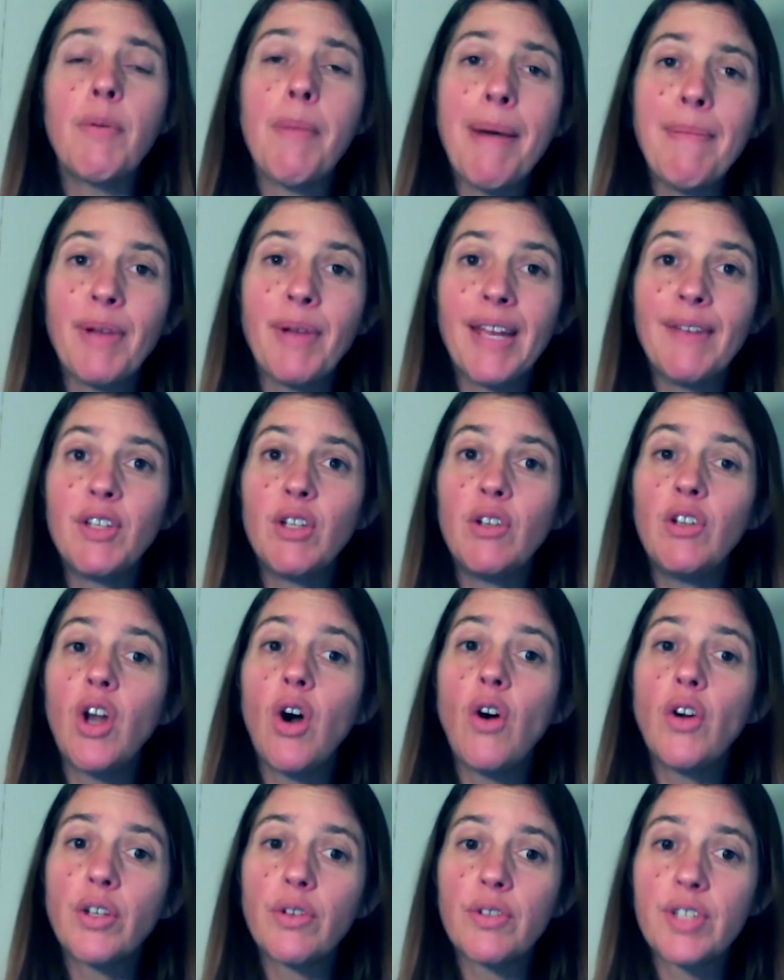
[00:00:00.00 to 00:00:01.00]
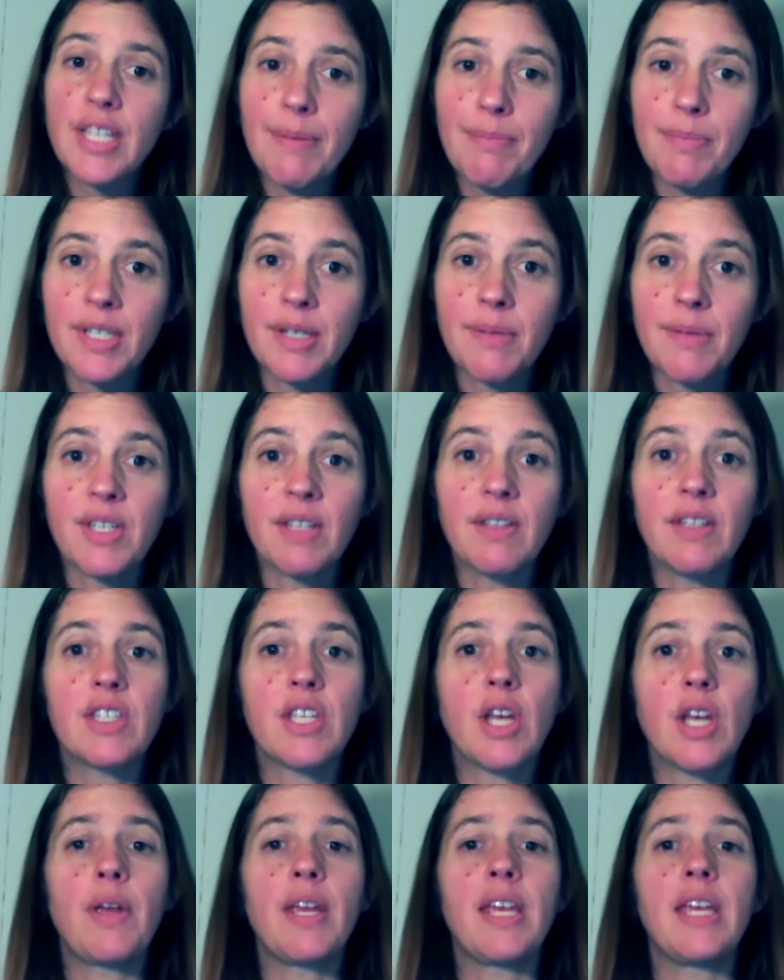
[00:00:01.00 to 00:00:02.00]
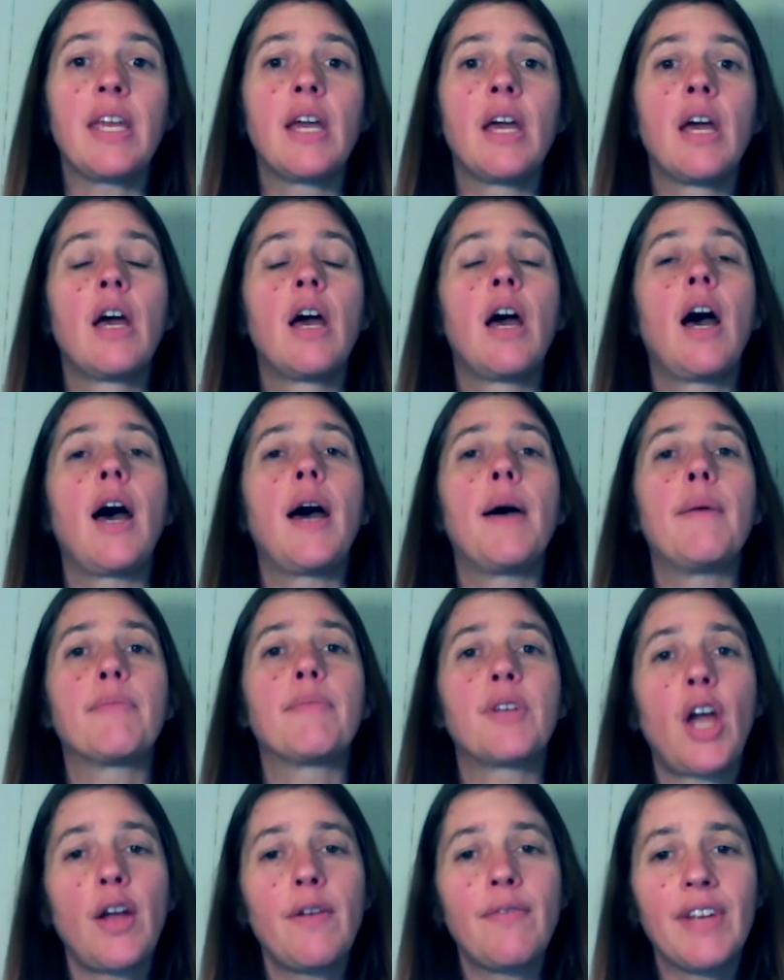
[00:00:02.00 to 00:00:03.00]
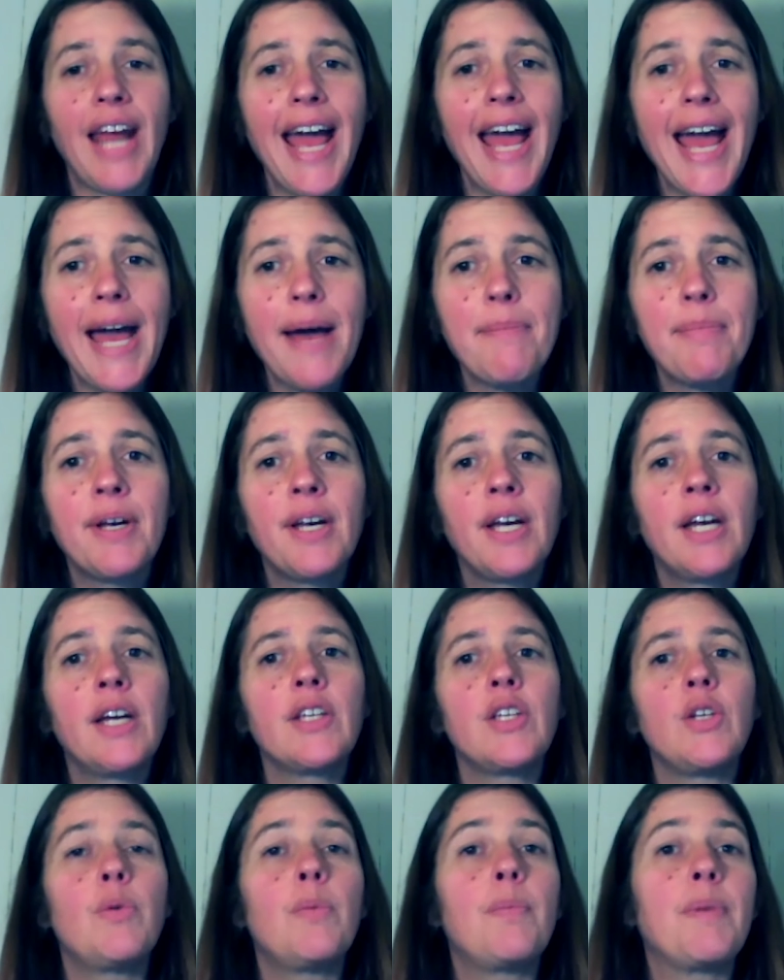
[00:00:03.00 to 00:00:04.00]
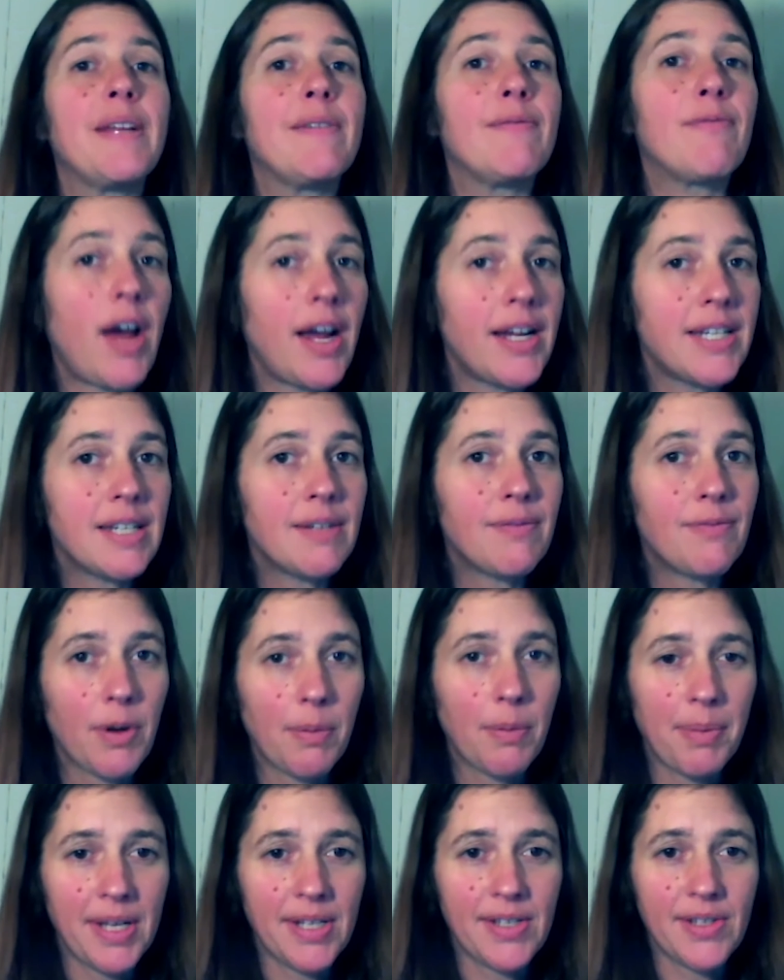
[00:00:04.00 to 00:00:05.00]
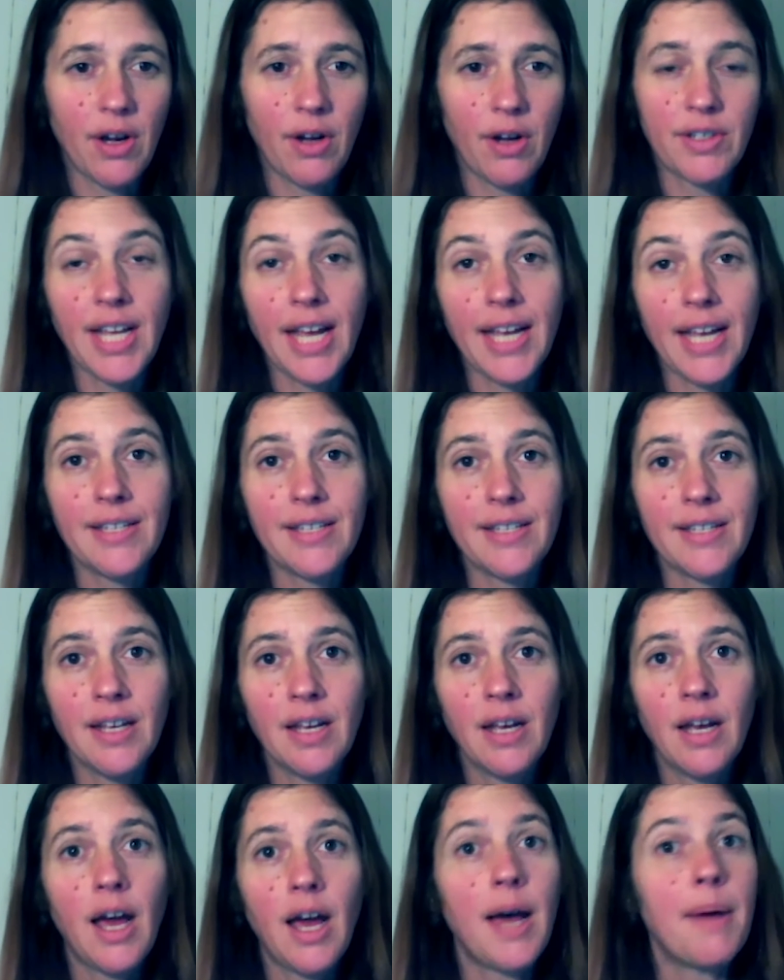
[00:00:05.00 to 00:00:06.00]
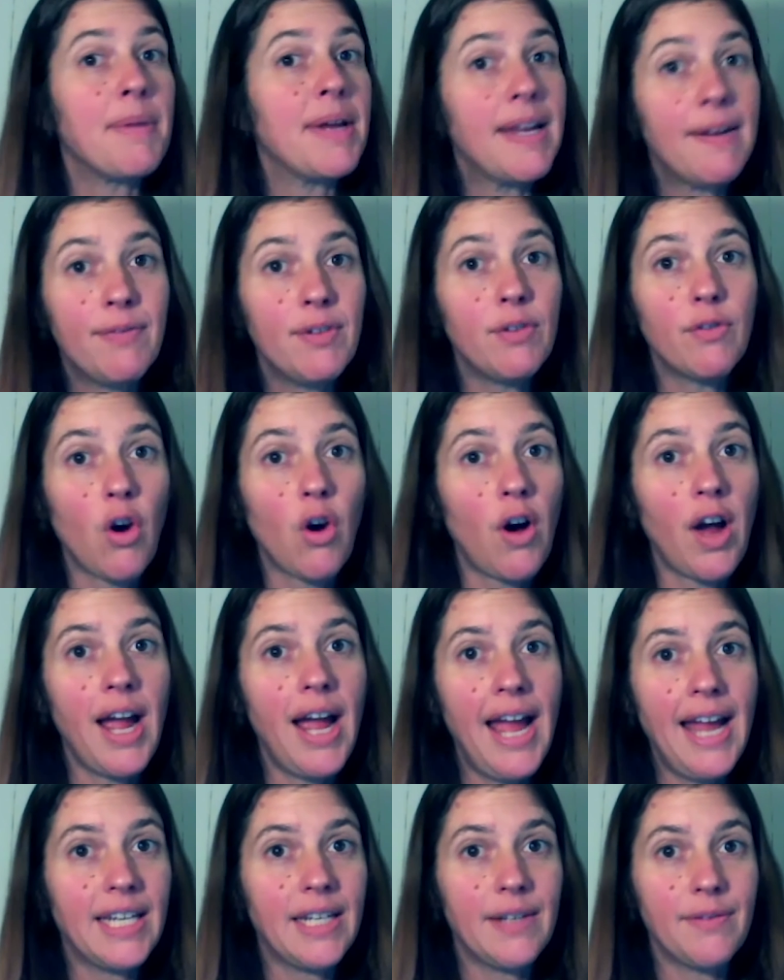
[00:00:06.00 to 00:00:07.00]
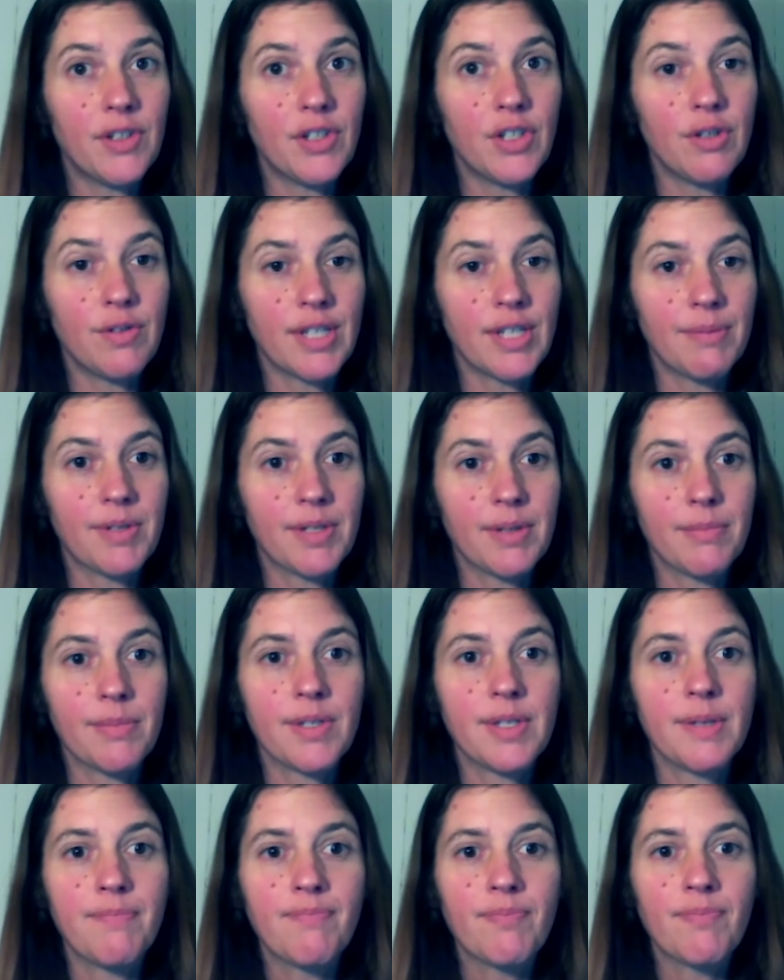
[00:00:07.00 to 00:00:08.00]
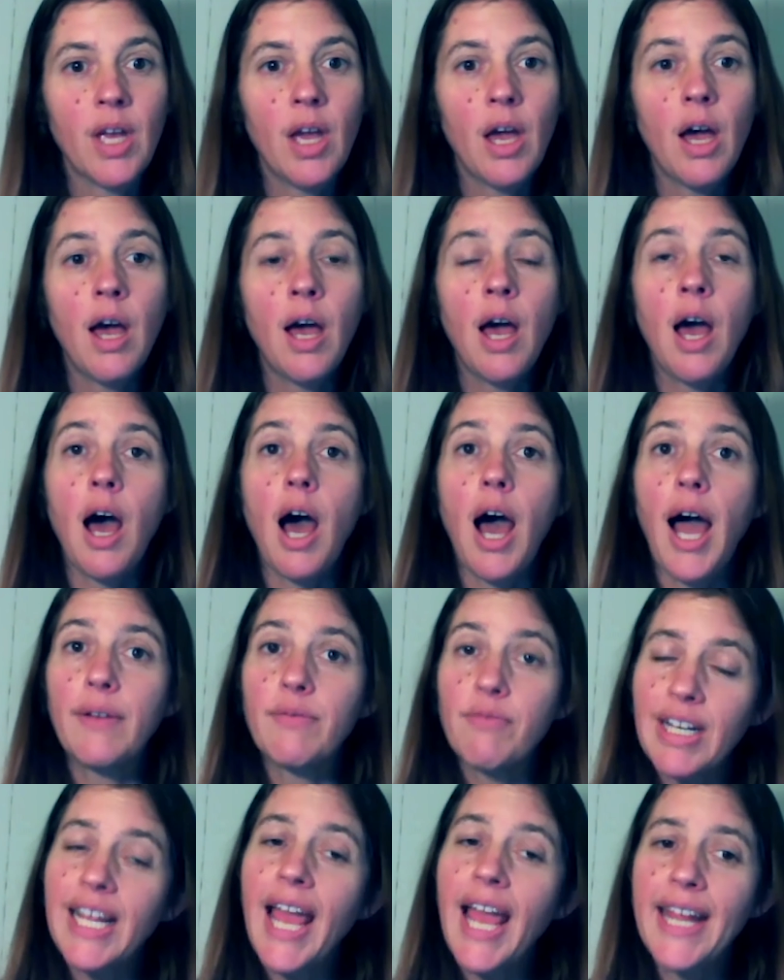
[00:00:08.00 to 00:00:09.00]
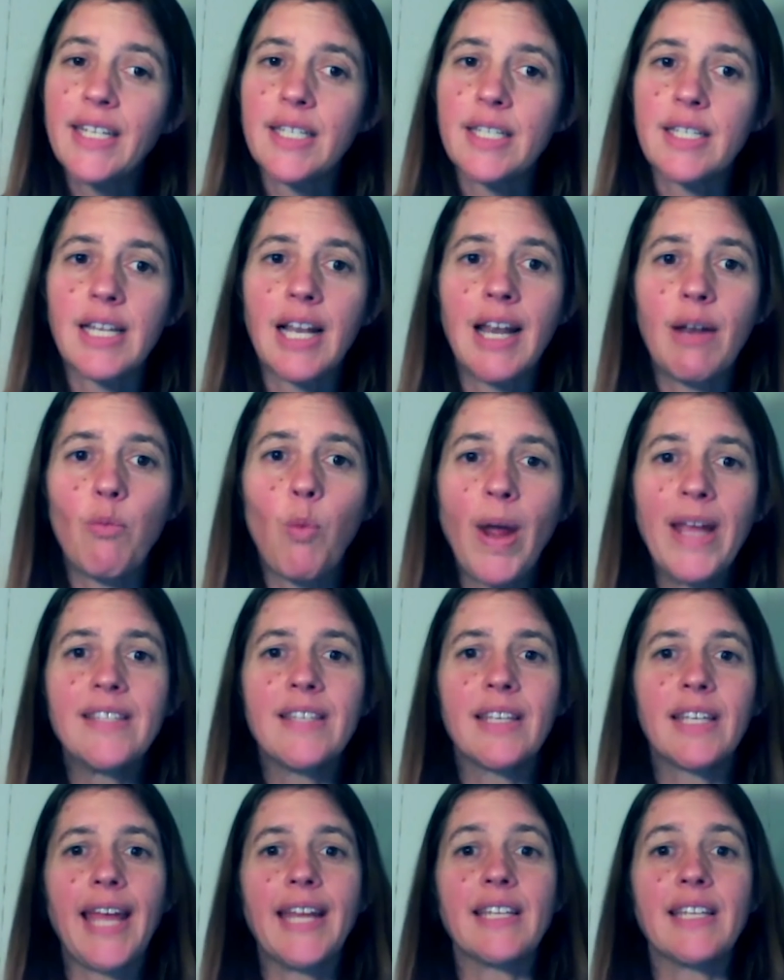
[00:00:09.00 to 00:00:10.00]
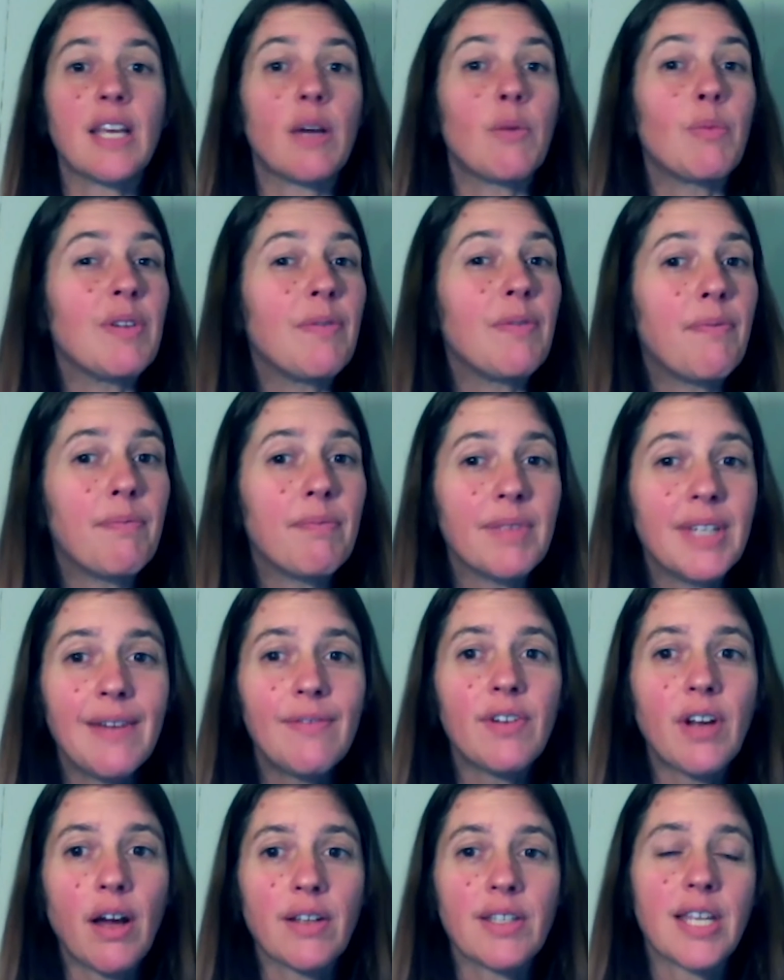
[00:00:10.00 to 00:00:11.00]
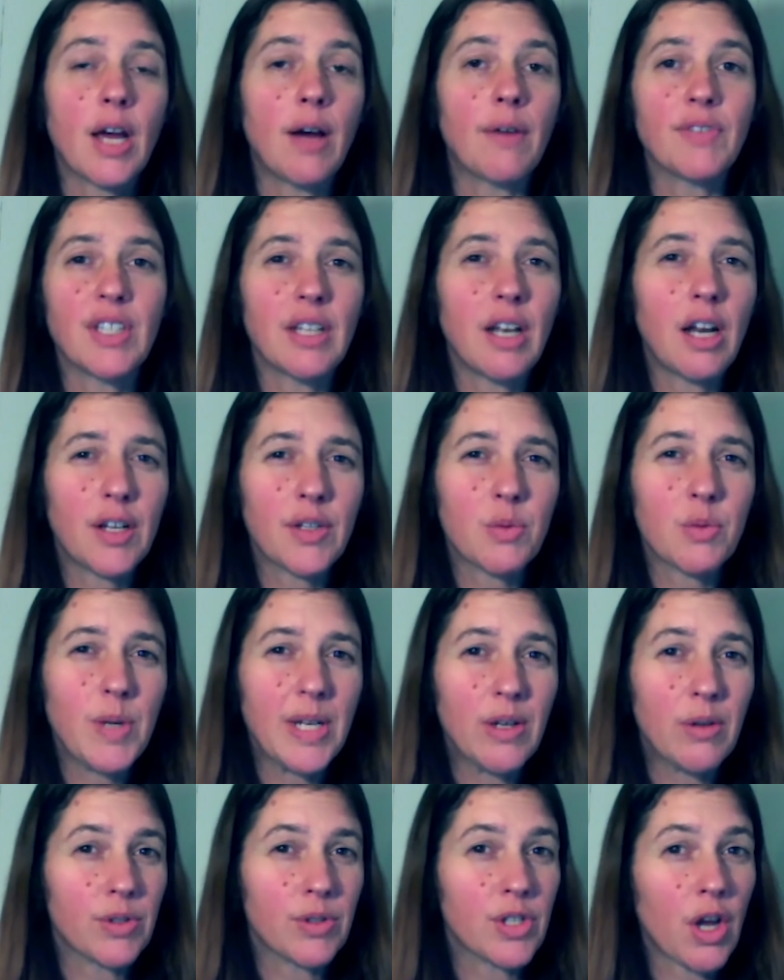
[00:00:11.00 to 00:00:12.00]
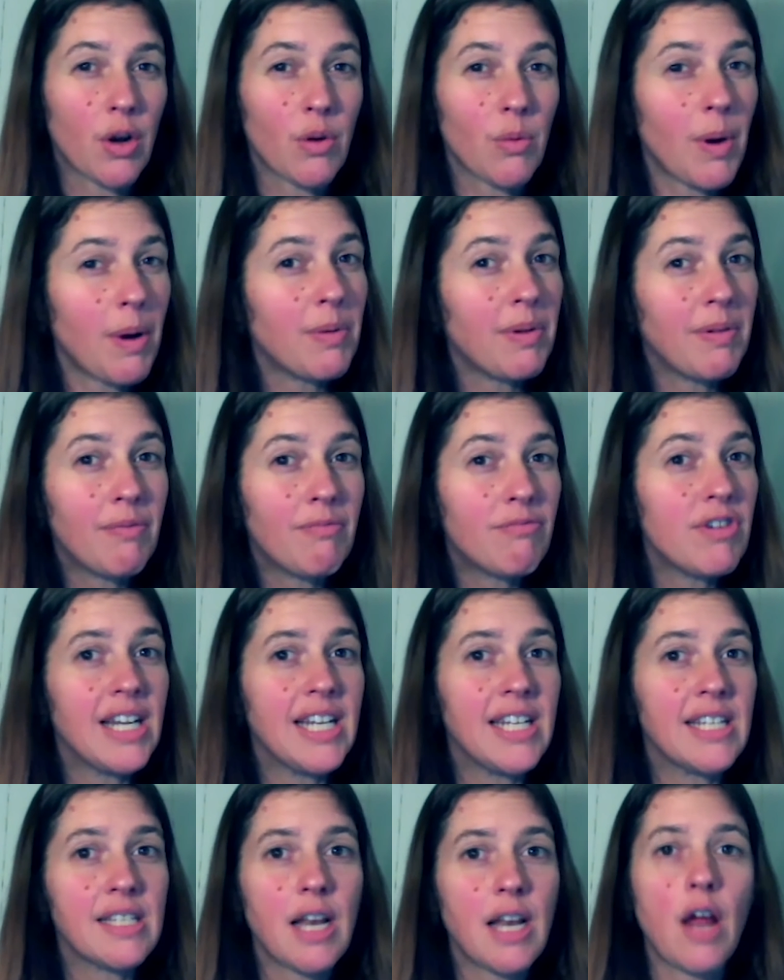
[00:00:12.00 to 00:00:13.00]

Remember, if you log your symptoms in the ZOE COVID app, you will be invited for a PCR test if you've got any of the new symptoms. I'd really hate us to waste the gains that we've given ourselves in the last week or so, where we've really